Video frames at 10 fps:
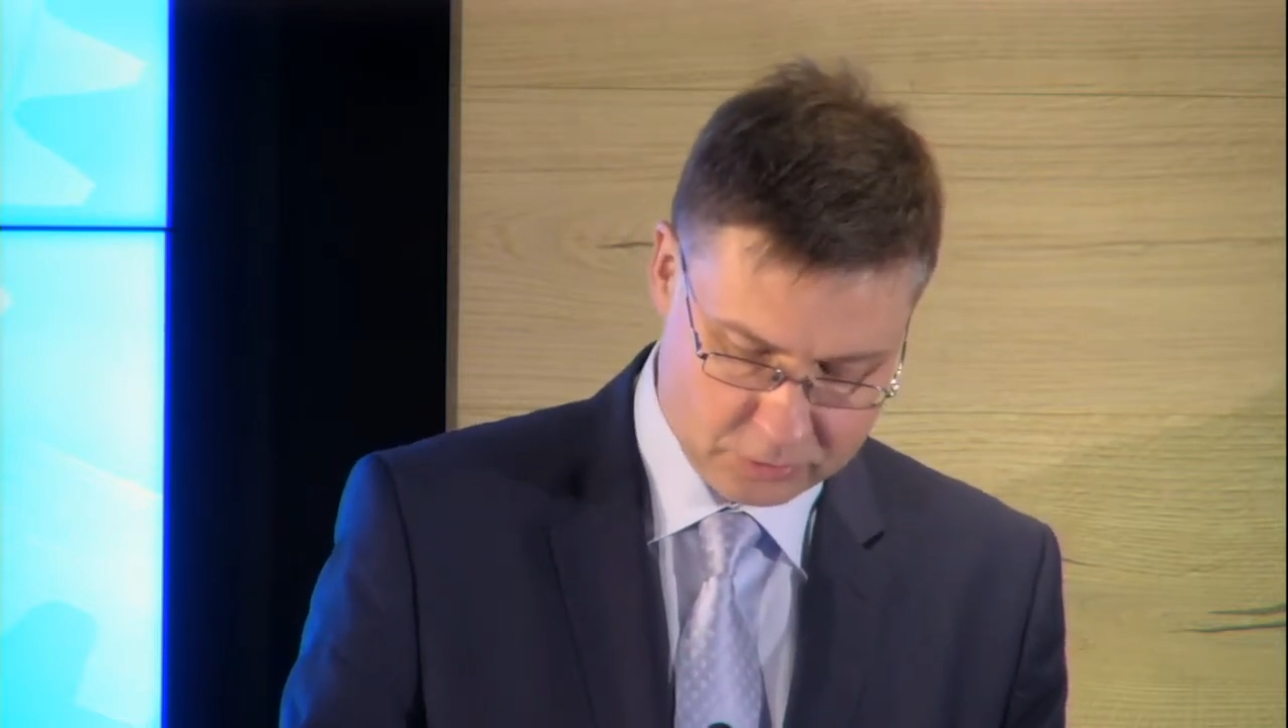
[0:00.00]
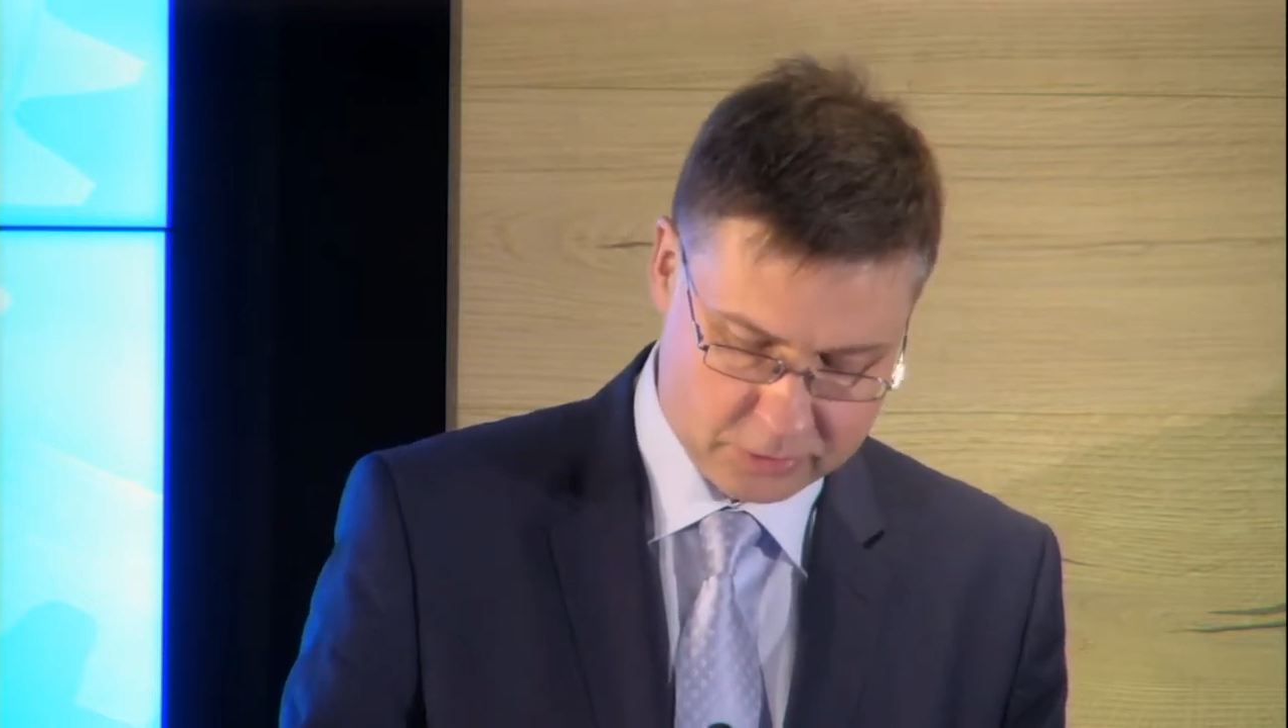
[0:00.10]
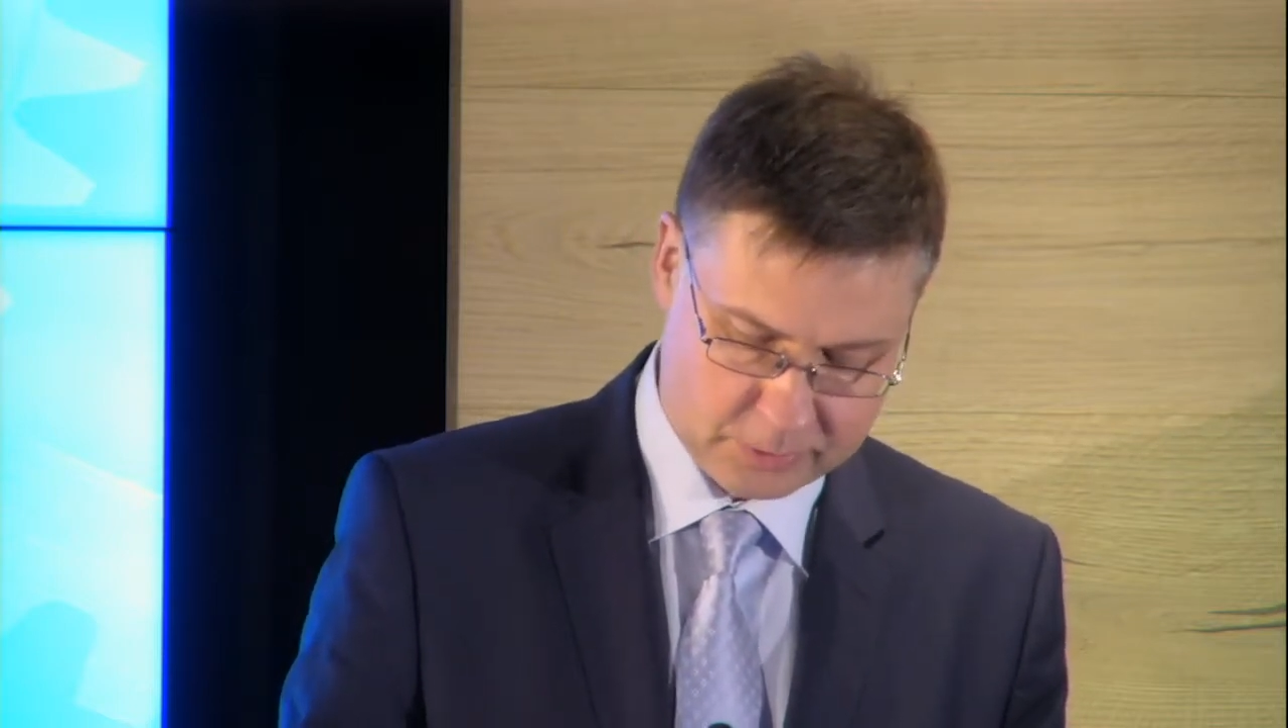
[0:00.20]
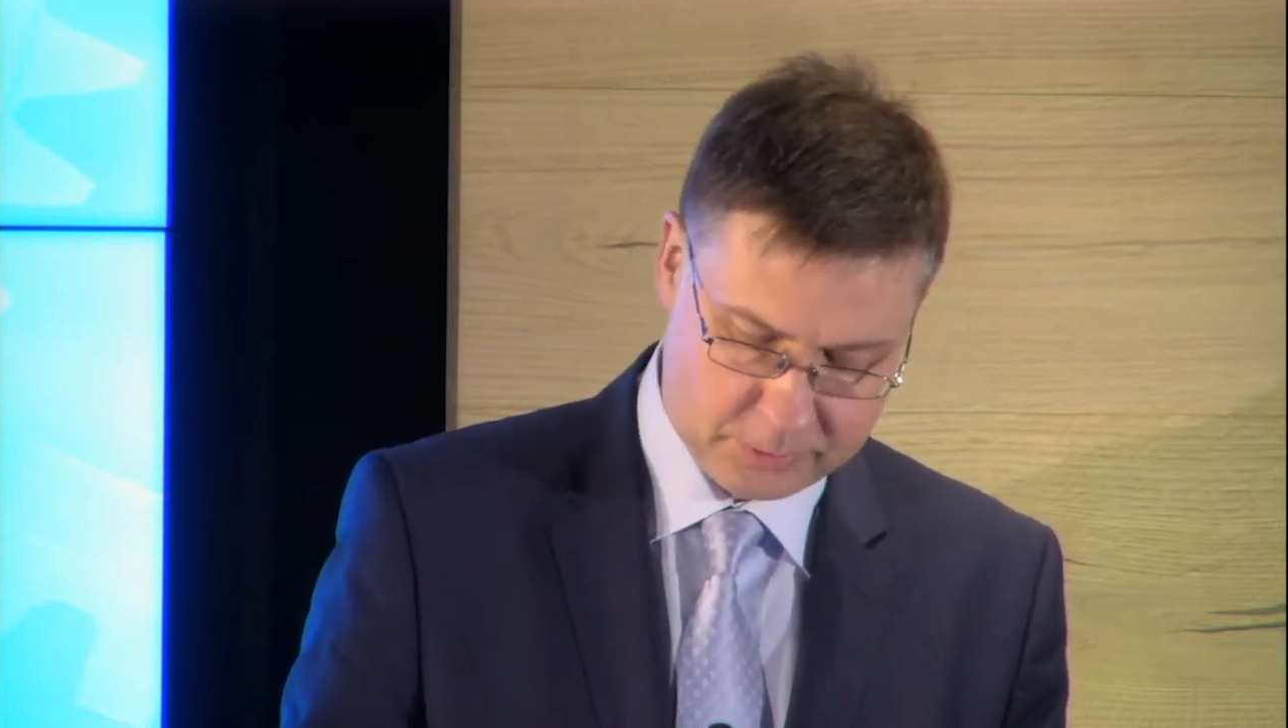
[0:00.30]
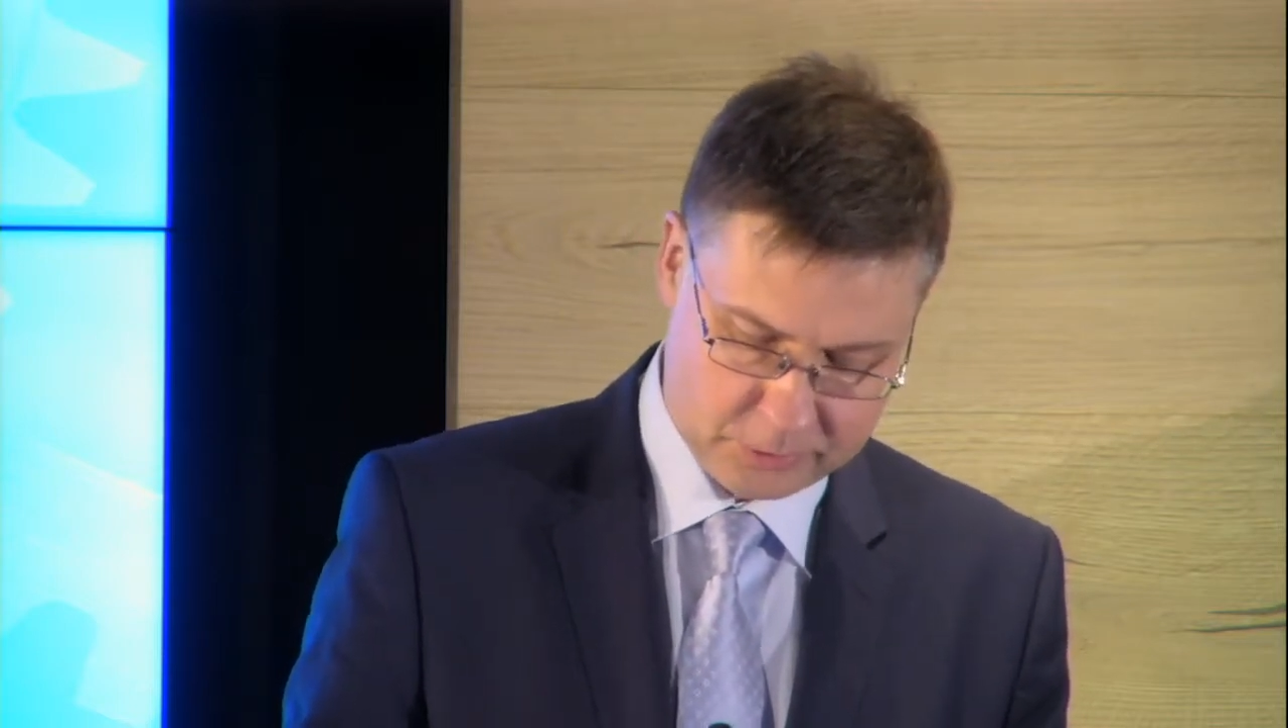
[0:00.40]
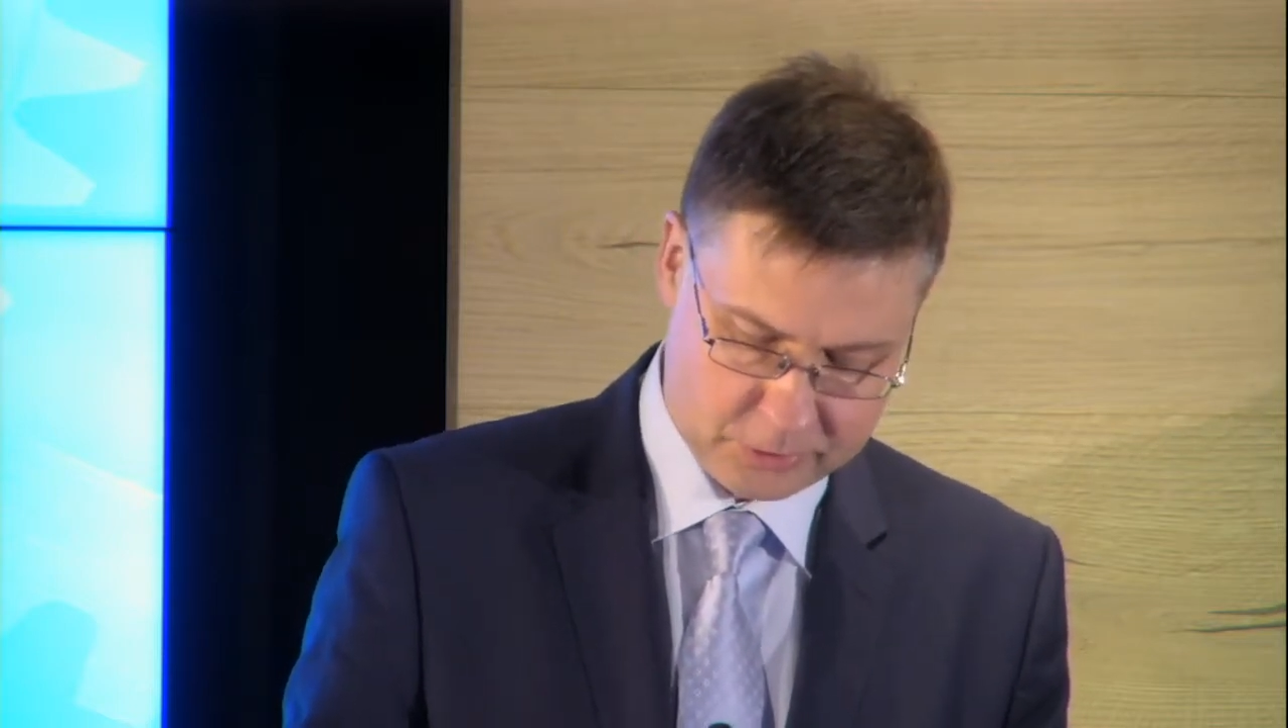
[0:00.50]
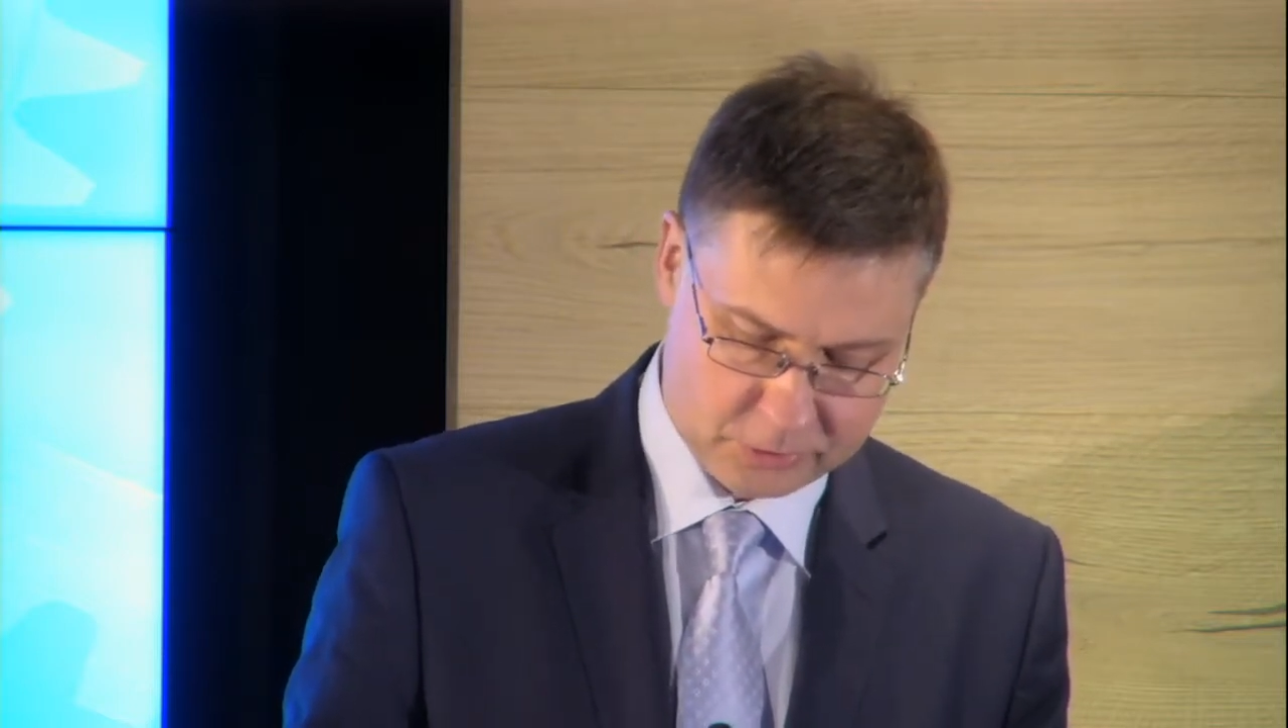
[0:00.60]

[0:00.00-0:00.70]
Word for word: contributing